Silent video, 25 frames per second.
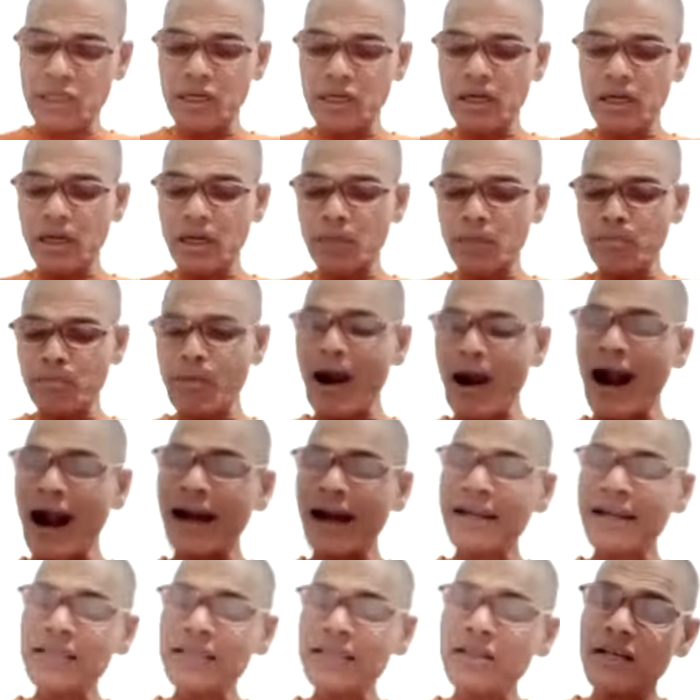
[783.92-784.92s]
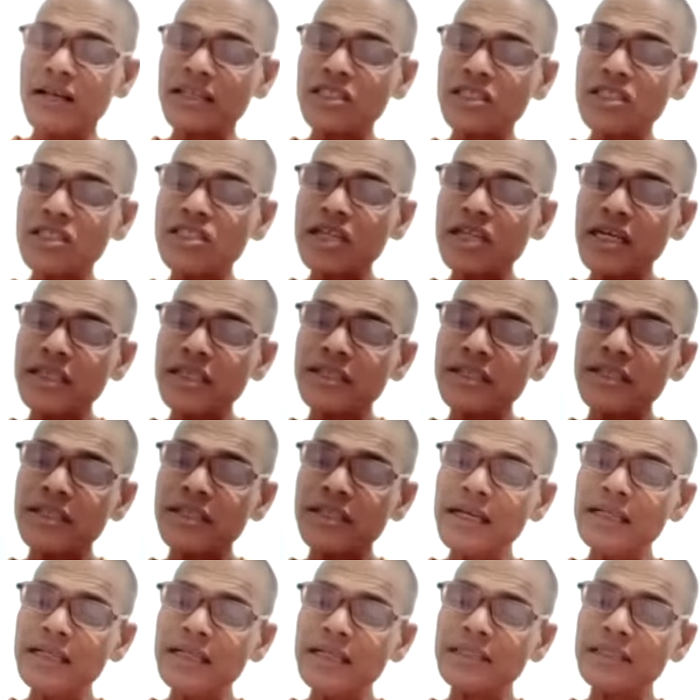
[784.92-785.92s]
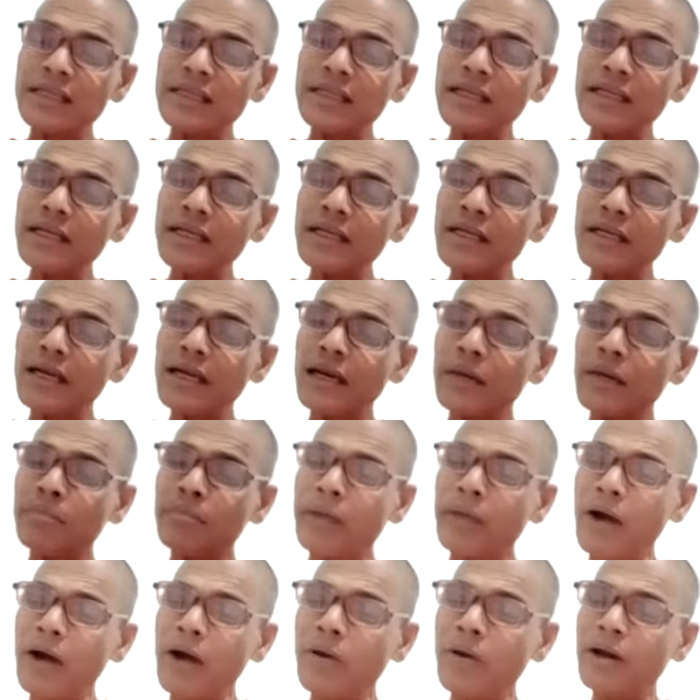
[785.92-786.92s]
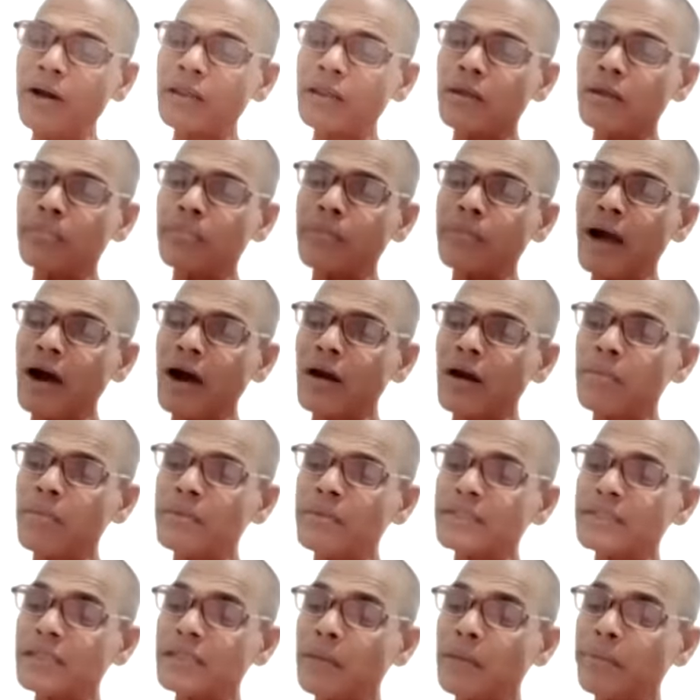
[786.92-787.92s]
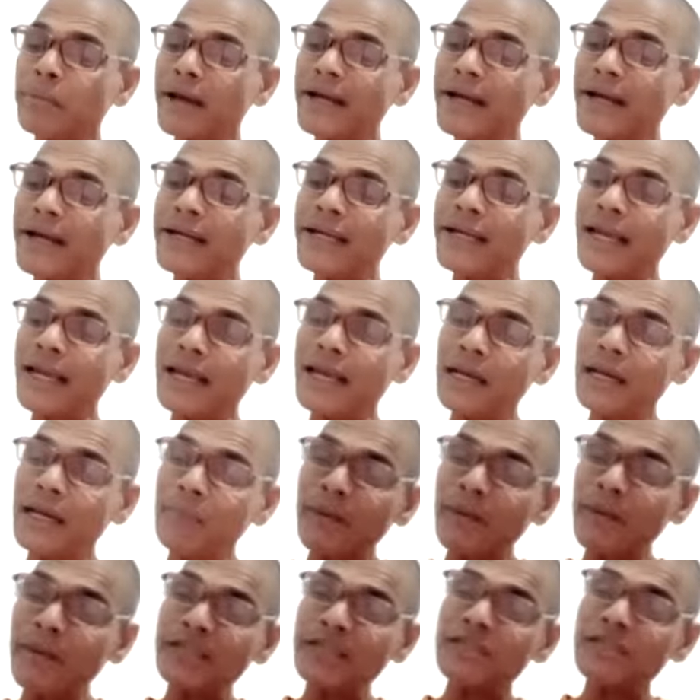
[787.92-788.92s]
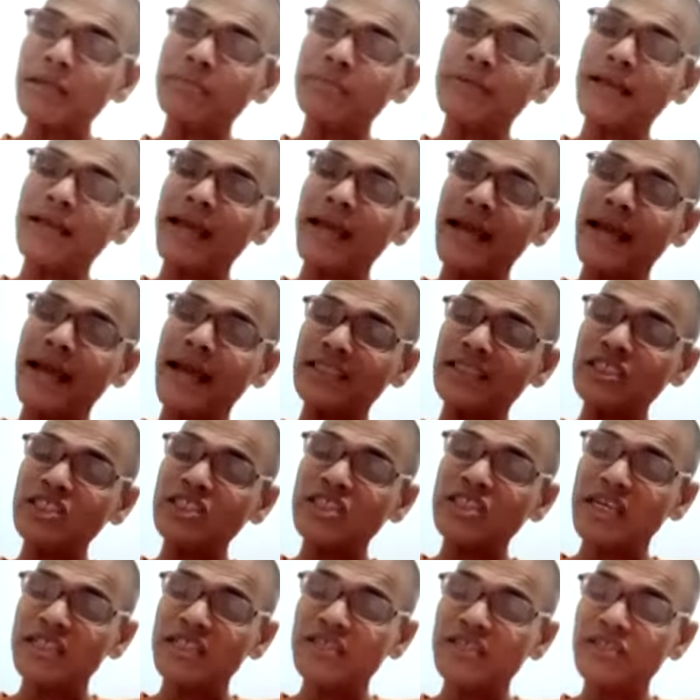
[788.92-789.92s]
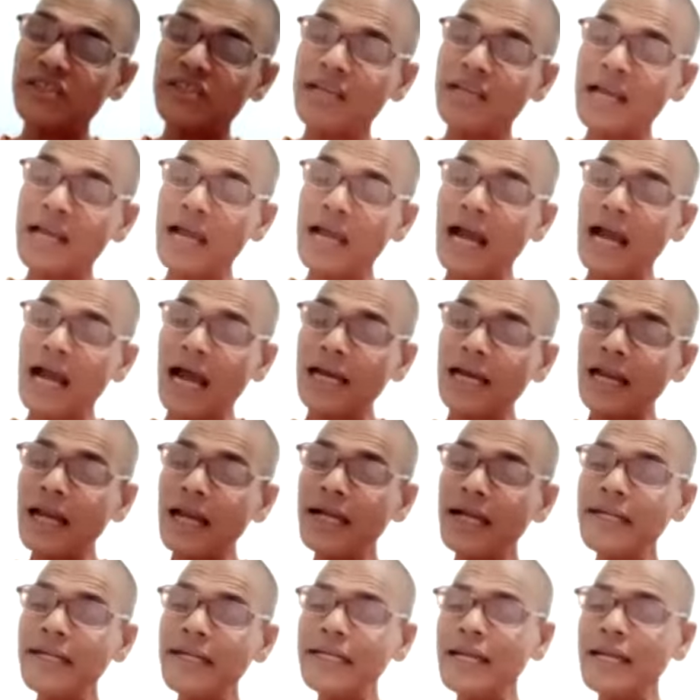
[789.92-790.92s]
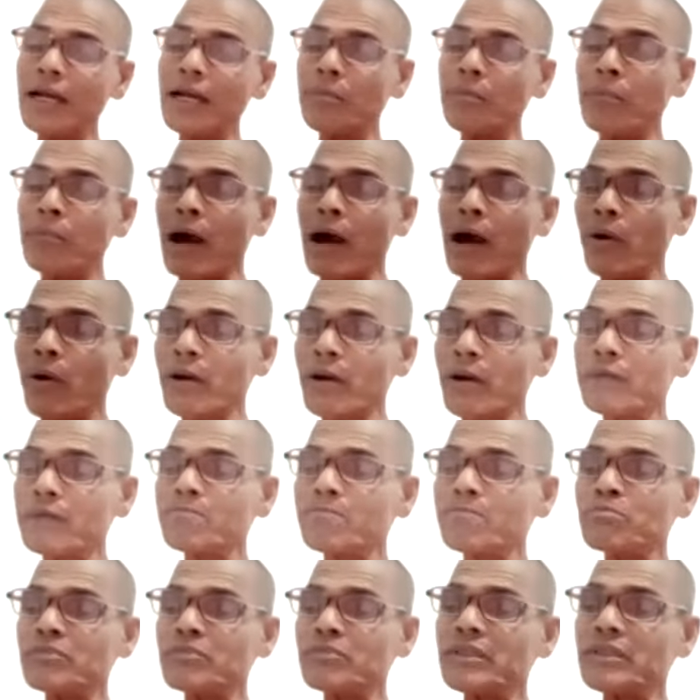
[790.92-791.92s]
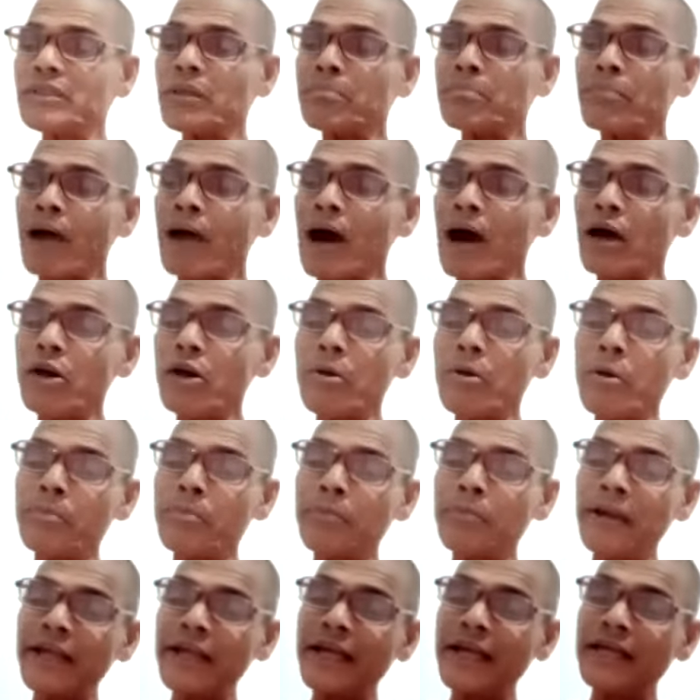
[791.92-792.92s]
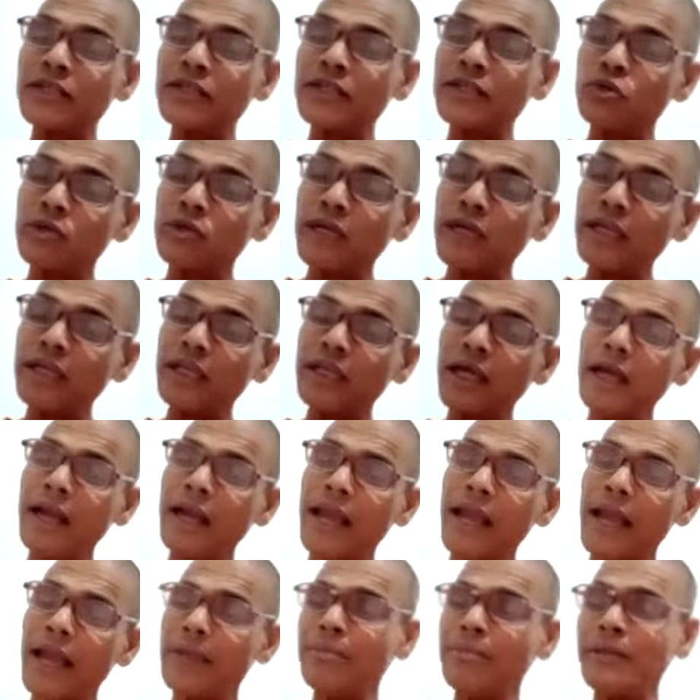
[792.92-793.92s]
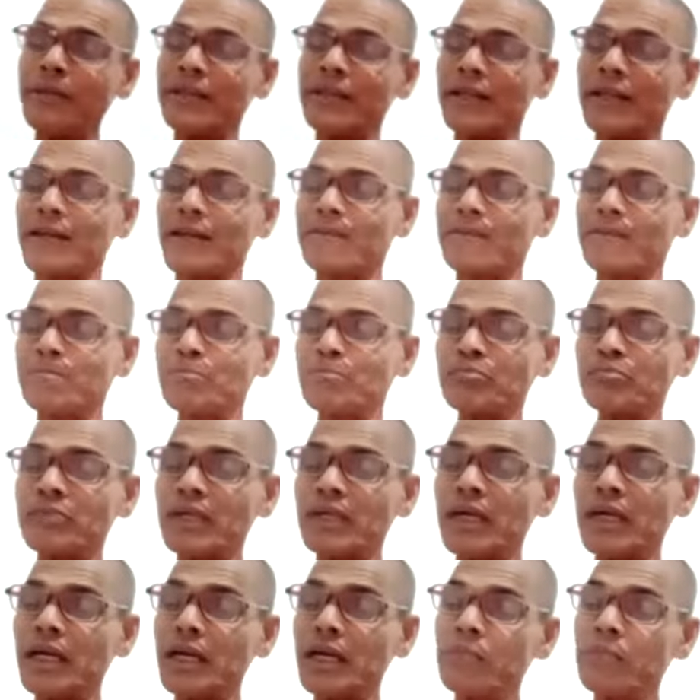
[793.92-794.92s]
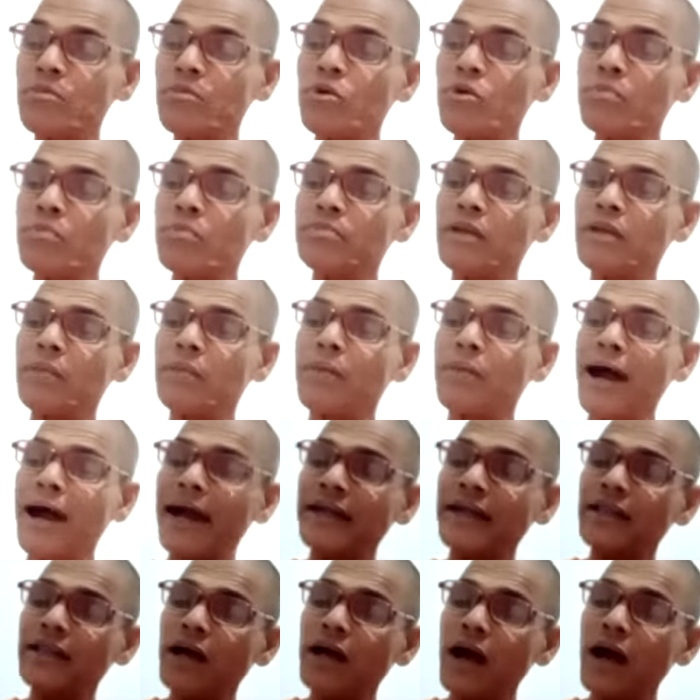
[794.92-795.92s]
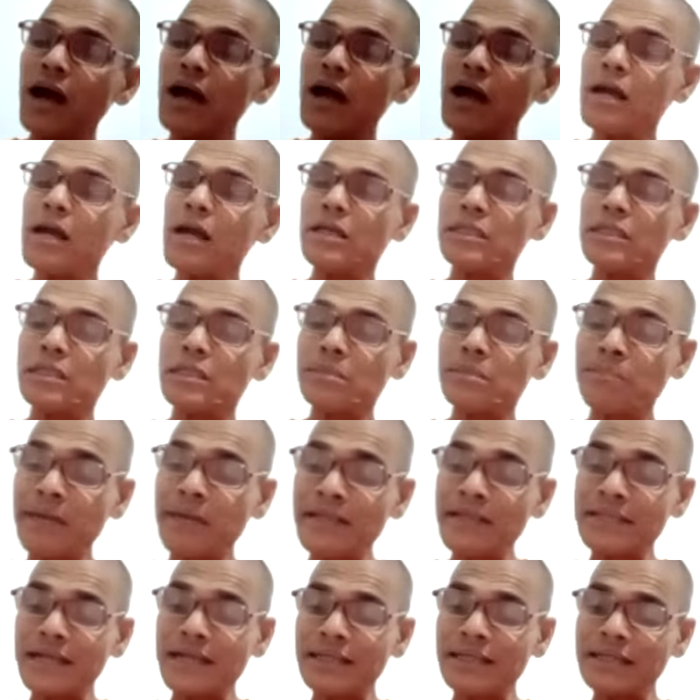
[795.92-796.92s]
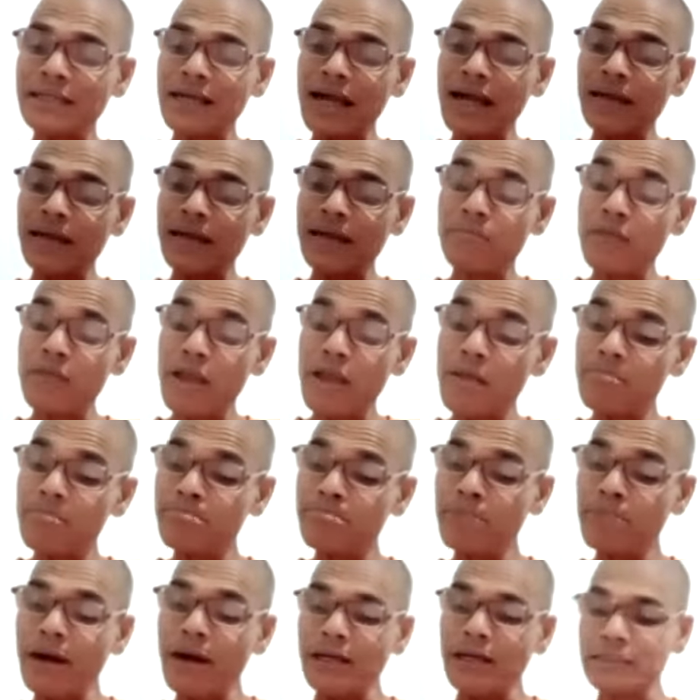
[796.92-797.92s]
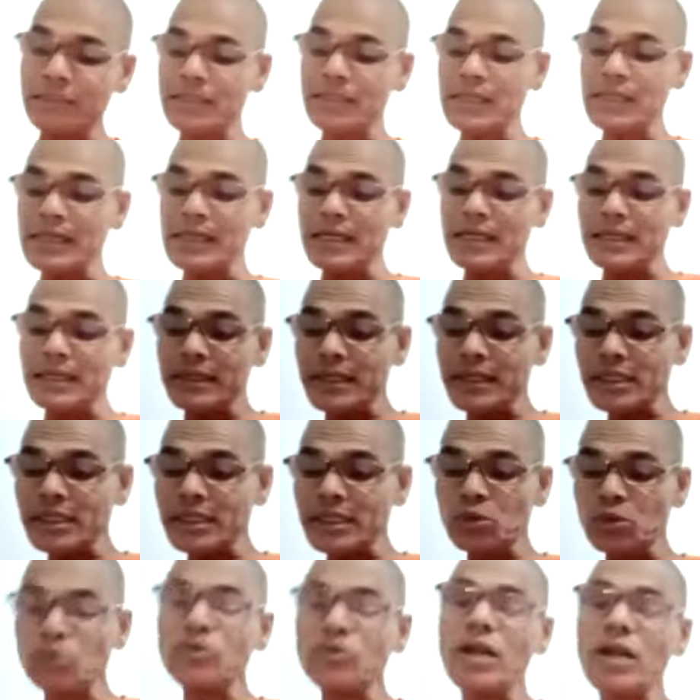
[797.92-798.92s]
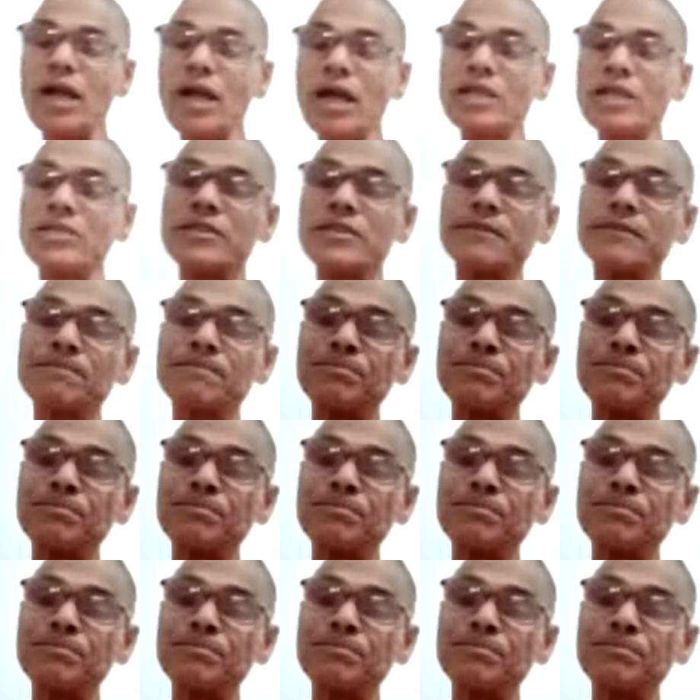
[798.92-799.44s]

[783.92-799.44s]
or part in the existence, synthetical power, the power of separating elements of the existence, analytical power, the power of bringing together everything, removed by the space and time. But these sutras